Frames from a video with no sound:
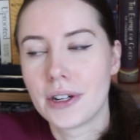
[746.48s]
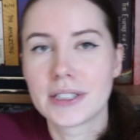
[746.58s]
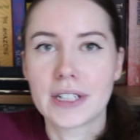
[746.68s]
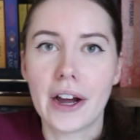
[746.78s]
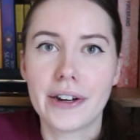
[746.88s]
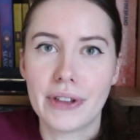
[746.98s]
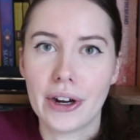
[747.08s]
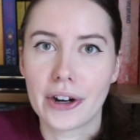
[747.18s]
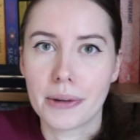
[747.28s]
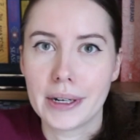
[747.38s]
side of
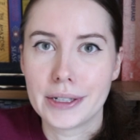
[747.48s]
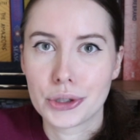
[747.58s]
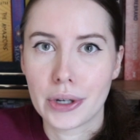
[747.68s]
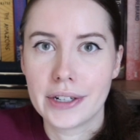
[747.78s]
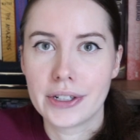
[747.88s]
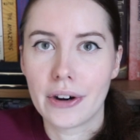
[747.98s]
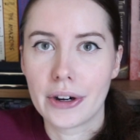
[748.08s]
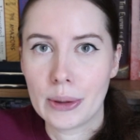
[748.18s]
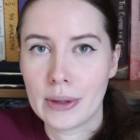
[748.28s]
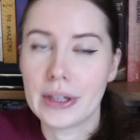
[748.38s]
the argument is trying to
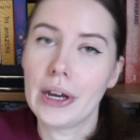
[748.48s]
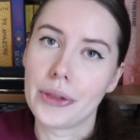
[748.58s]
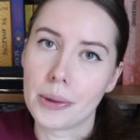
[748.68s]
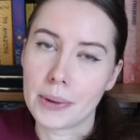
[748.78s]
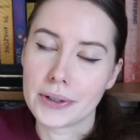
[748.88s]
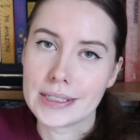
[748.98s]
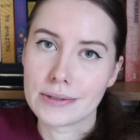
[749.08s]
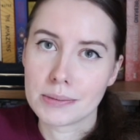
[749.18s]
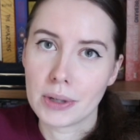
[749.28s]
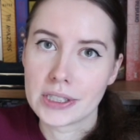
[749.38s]
argue that the other
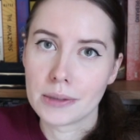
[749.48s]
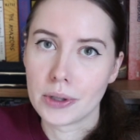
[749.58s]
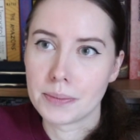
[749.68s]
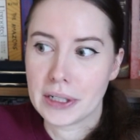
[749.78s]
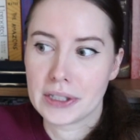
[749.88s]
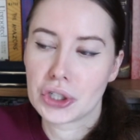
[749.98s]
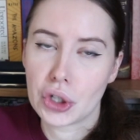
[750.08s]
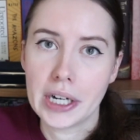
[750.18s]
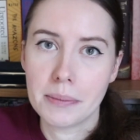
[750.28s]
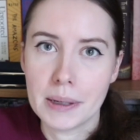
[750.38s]
person's responsible because
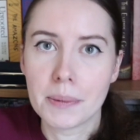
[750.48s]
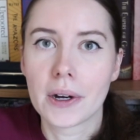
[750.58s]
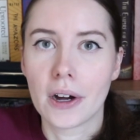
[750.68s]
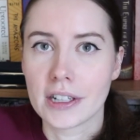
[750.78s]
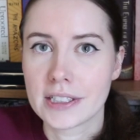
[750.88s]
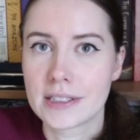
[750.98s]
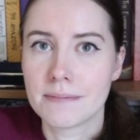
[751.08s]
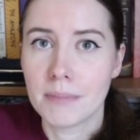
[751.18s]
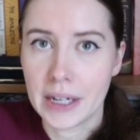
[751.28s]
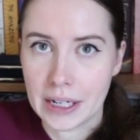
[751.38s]
training people costs
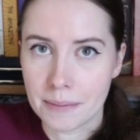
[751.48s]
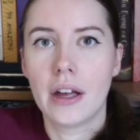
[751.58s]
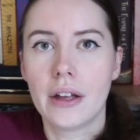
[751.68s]
money.